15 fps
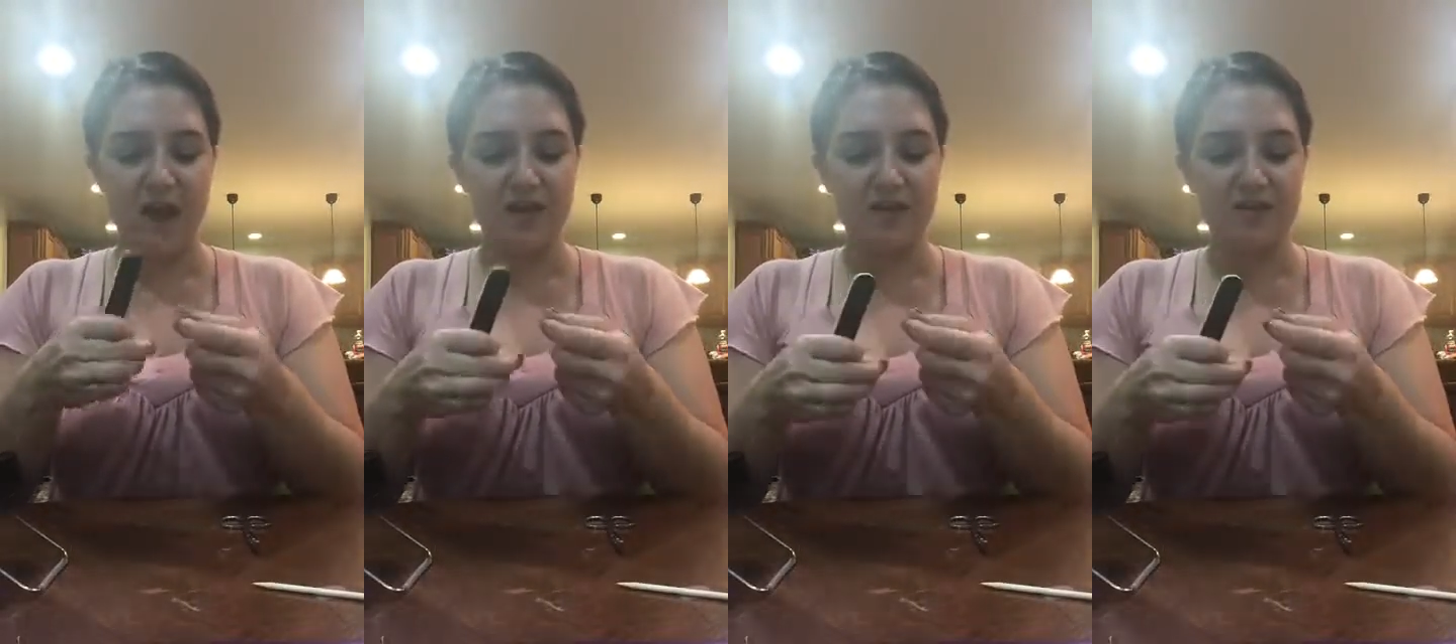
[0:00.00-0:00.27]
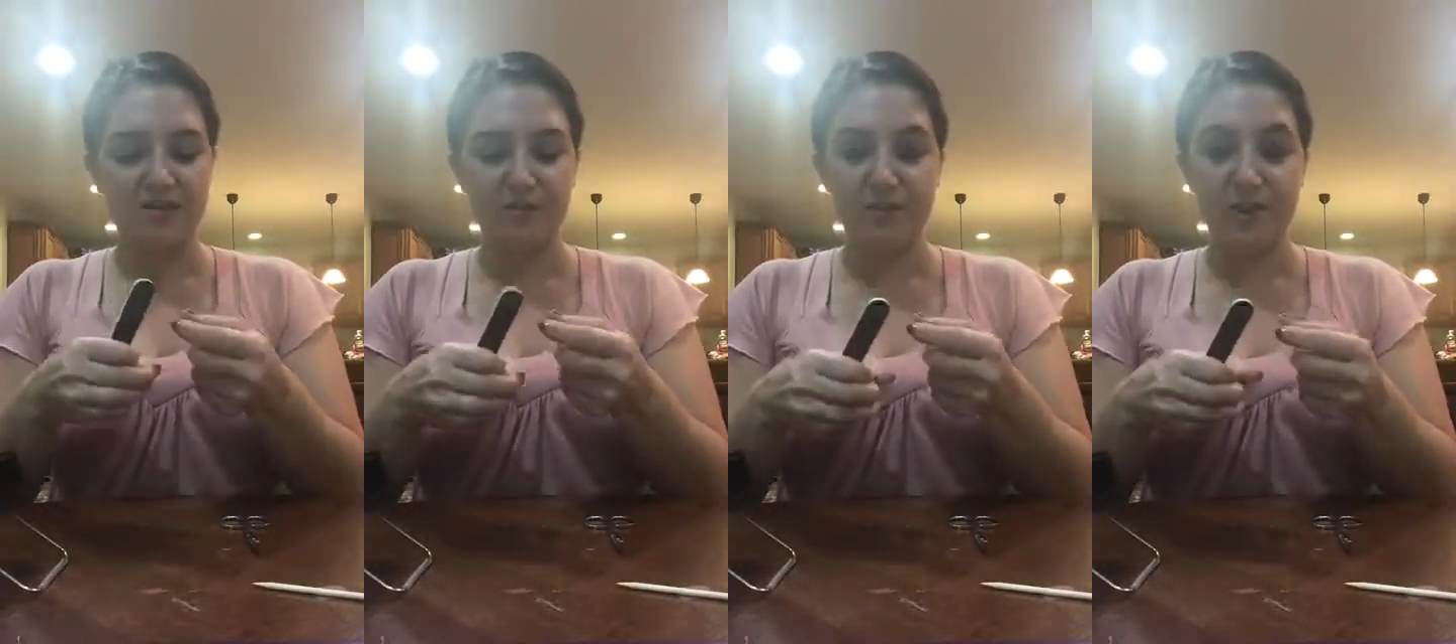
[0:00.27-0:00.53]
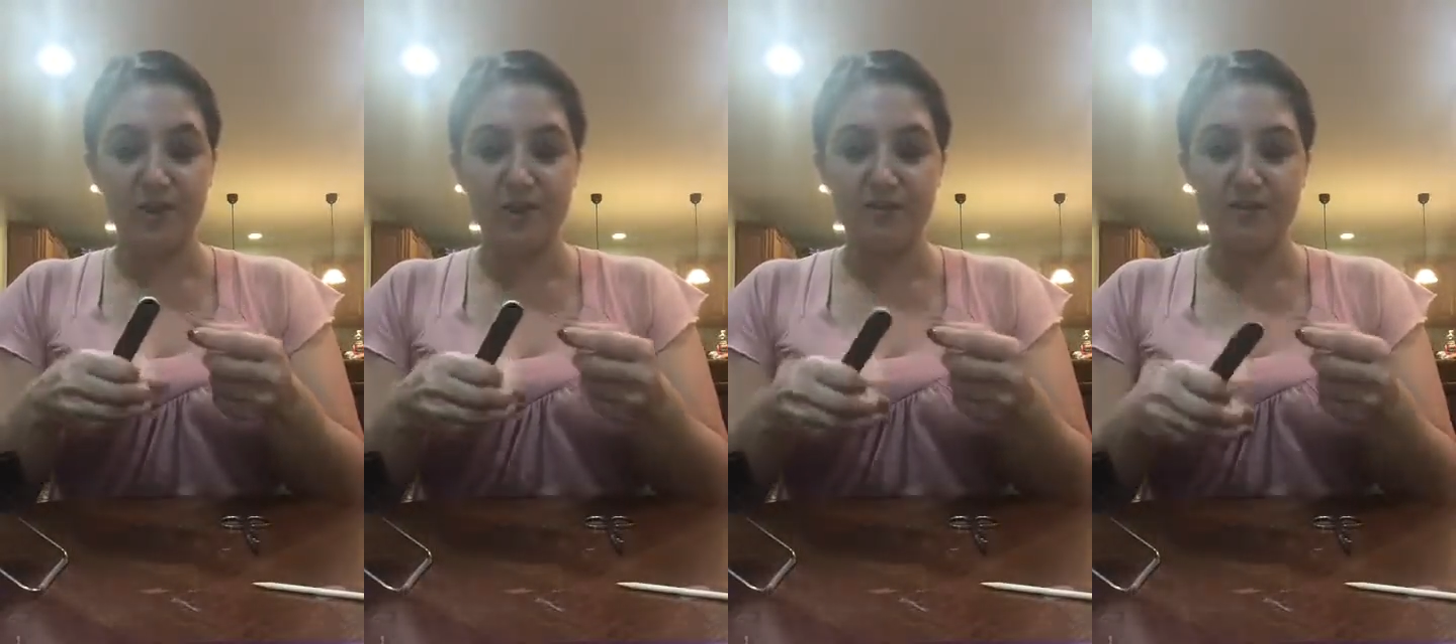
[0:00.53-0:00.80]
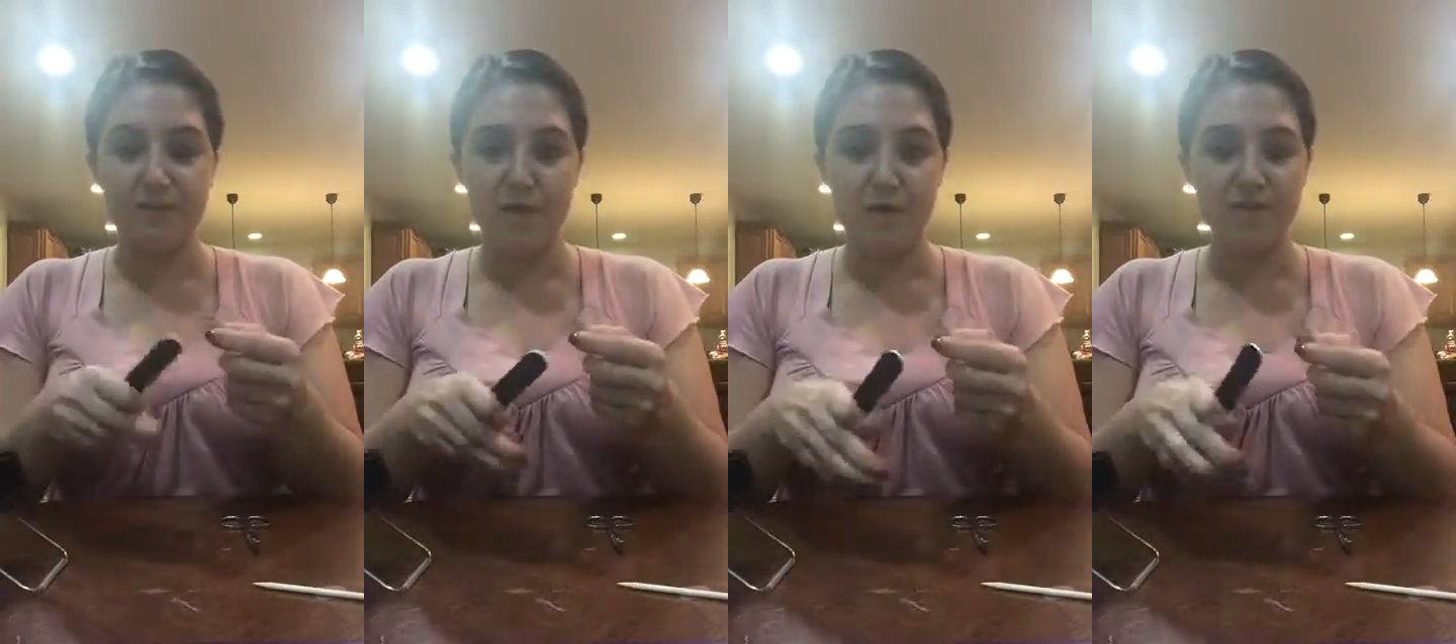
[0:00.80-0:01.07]
and do a little
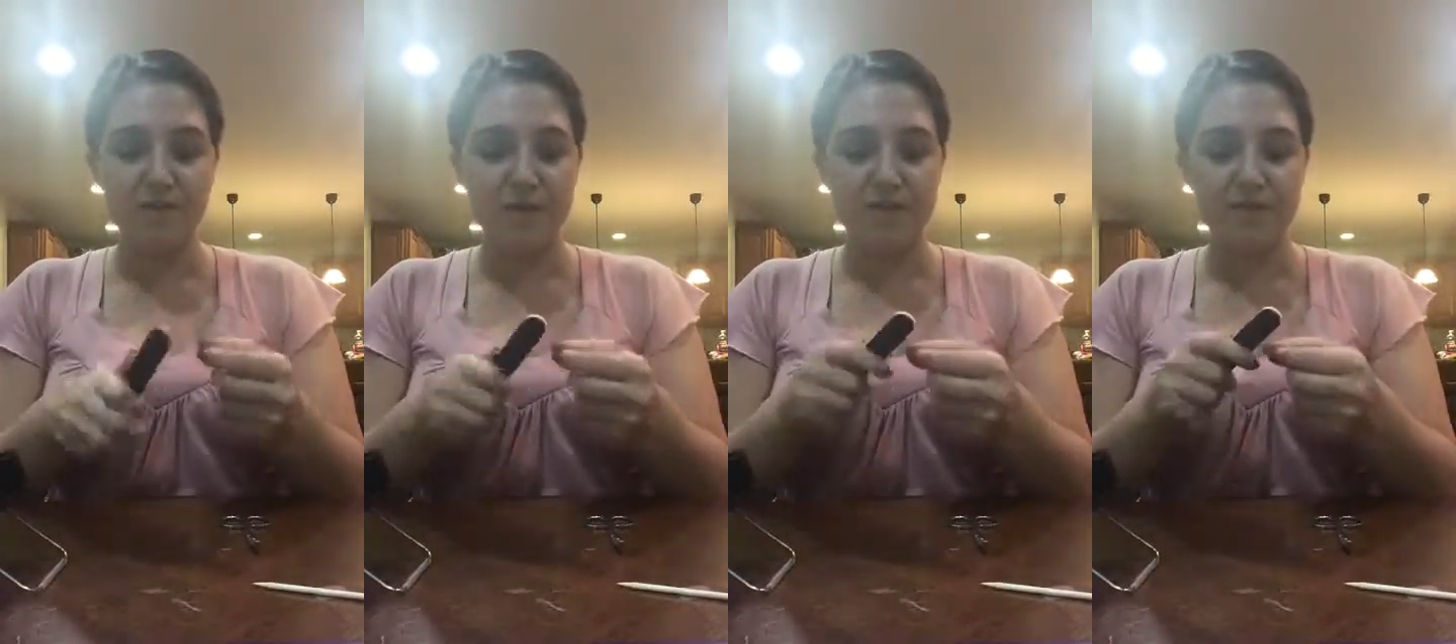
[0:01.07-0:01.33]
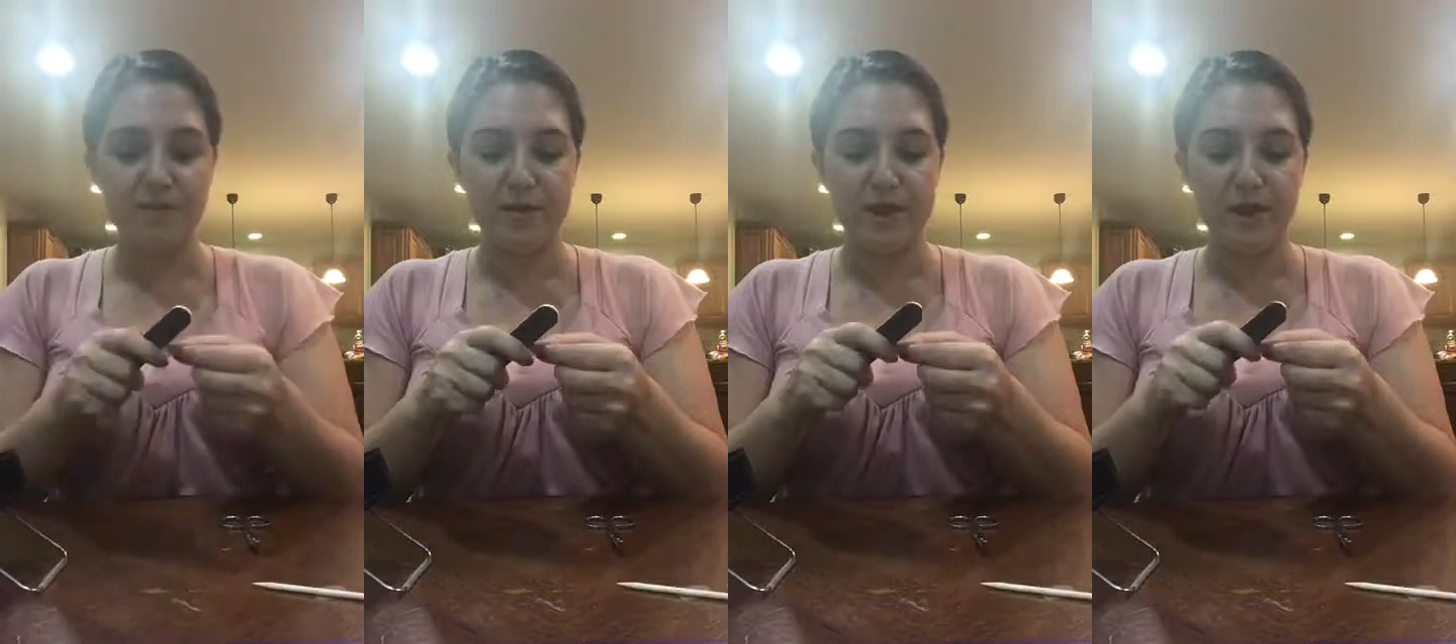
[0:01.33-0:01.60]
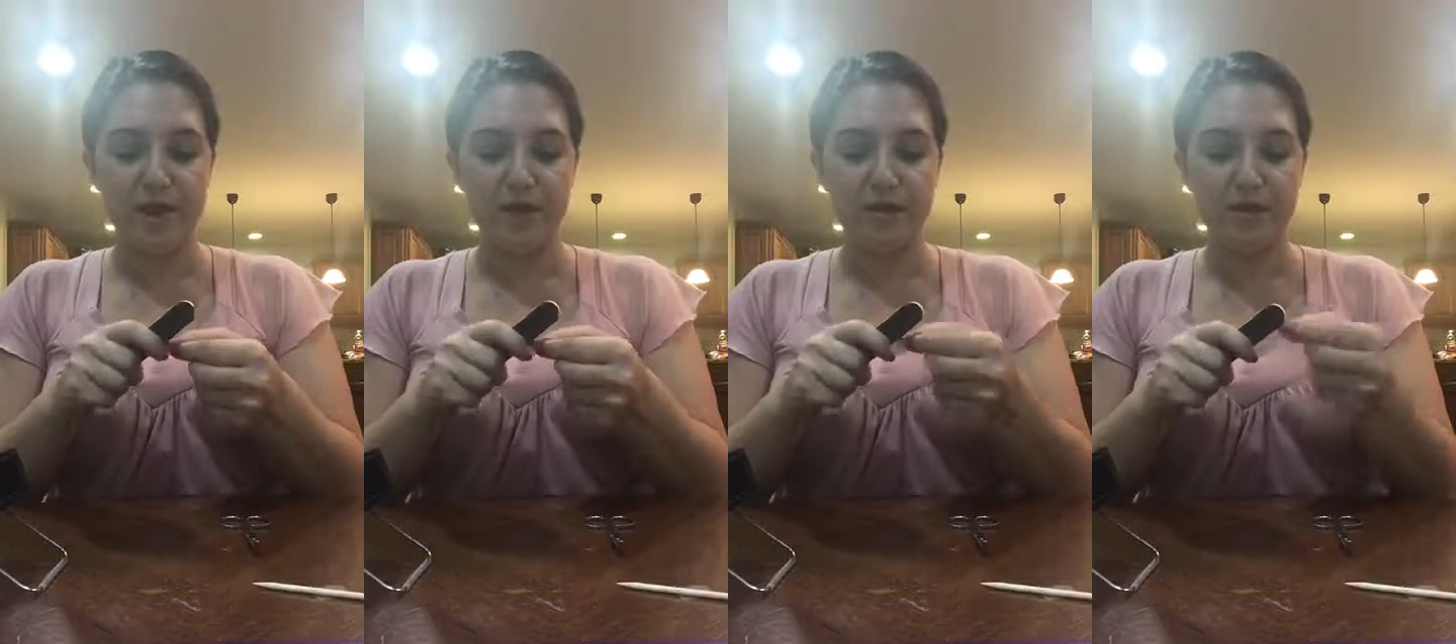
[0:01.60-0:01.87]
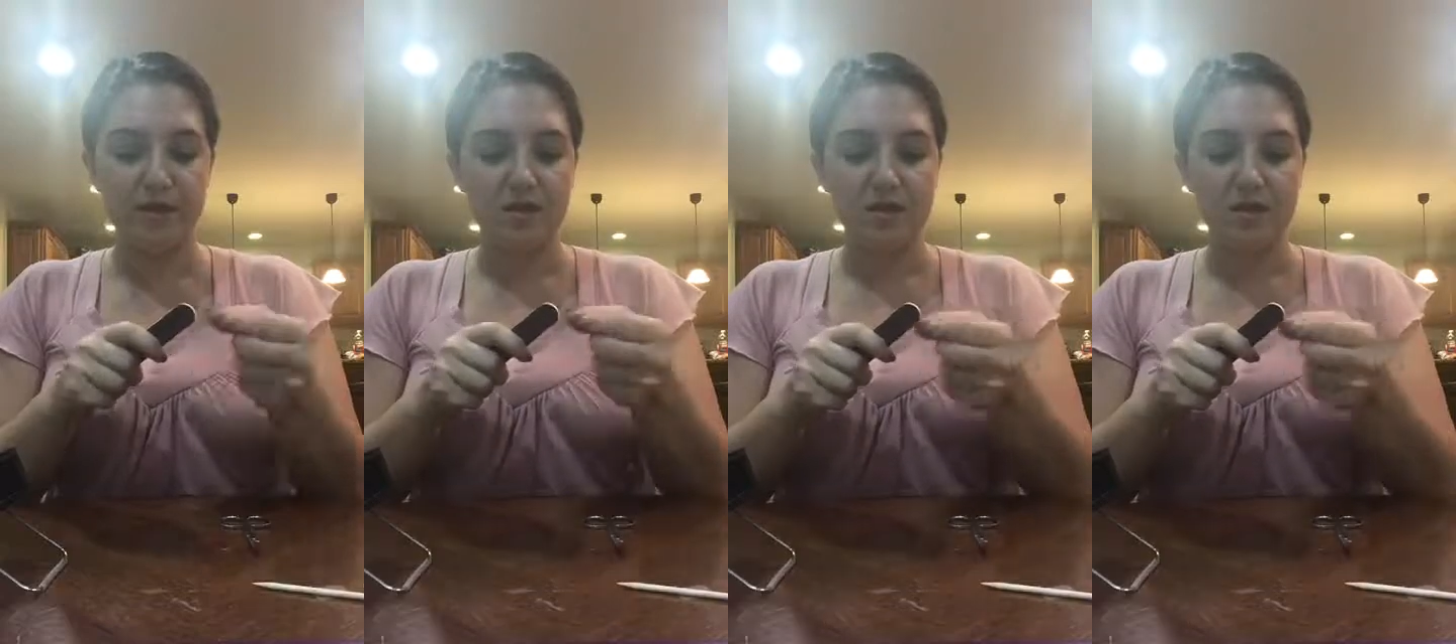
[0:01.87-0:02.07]
demo for everybody.